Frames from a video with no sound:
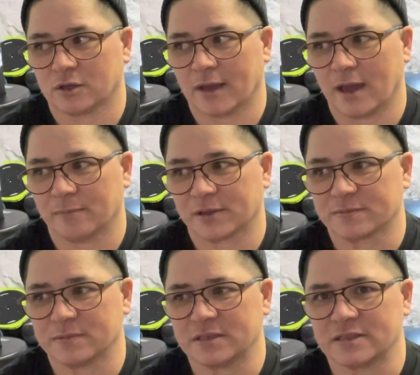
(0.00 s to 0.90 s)
hand
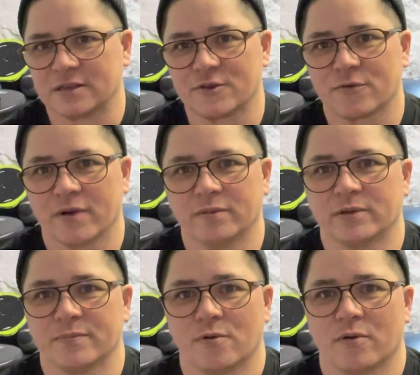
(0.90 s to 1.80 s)
placement is
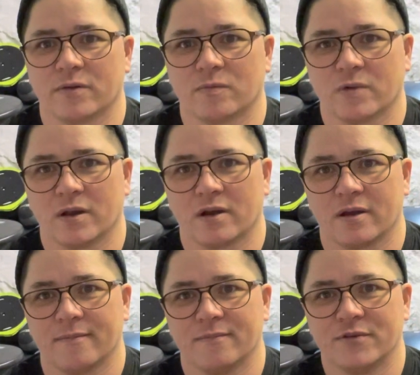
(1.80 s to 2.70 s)
incredibly important when
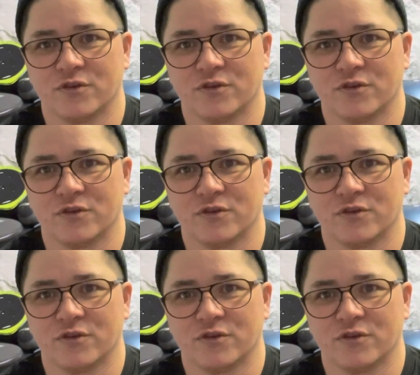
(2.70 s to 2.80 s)
I'm